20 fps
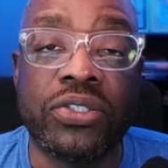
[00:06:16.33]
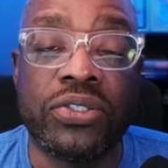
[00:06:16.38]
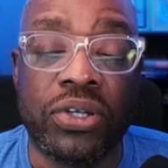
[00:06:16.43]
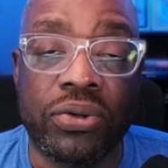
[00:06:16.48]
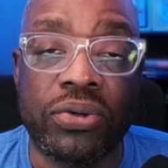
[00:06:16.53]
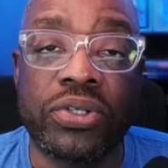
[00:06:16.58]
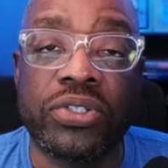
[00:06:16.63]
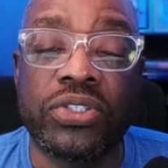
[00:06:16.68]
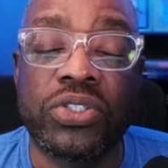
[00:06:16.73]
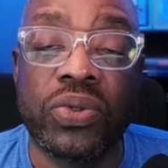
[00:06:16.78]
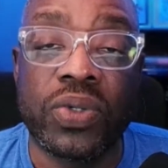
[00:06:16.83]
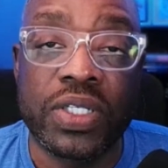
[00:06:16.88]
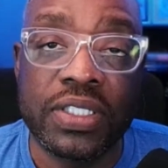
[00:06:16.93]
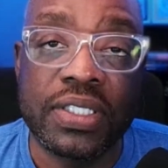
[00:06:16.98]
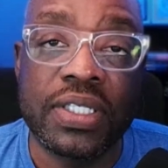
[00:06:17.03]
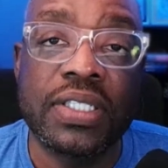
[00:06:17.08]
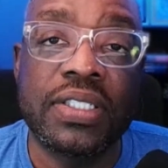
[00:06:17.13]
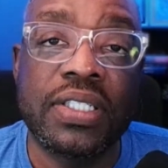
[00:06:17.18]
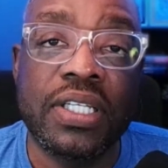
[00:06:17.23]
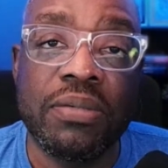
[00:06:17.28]
donors, your
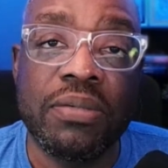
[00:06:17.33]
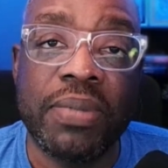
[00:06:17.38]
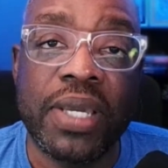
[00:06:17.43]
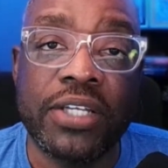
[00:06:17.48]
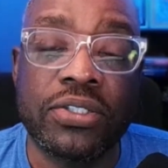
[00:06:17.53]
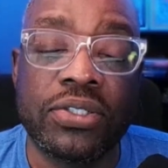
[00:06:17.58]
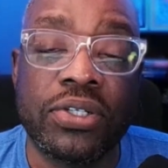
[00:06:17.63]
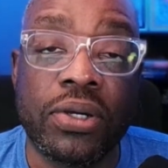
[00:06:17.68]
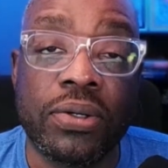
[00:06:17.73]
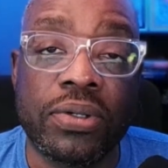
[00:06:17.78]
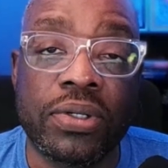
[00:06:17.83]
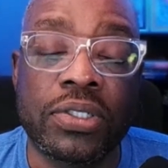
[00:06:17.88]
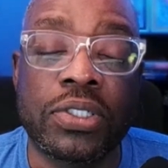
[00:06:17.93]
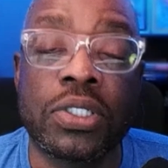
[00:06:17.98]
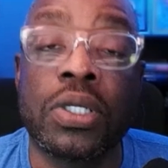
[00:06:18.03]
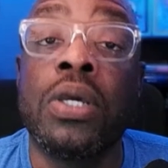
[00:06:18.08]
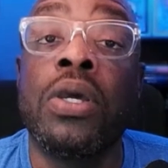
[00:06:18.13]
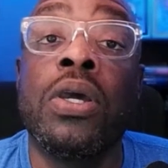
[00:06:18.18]
existing major donors.